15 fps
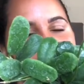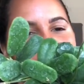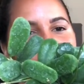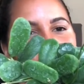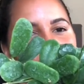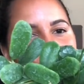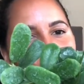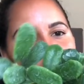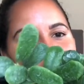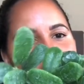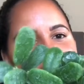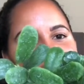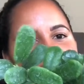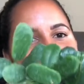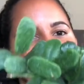of
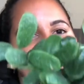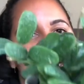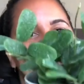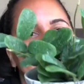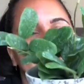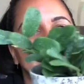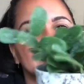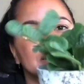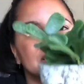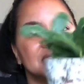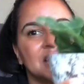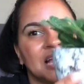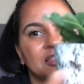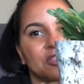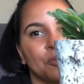course, and this is
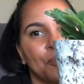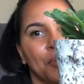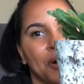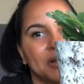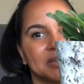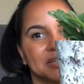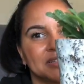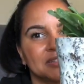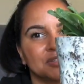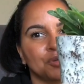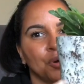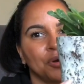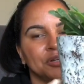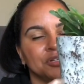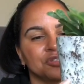not the pot it's
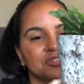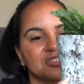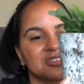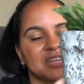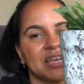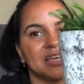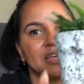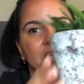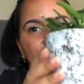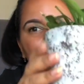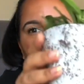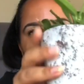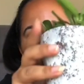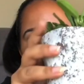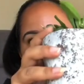going to stay in,
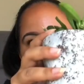because this is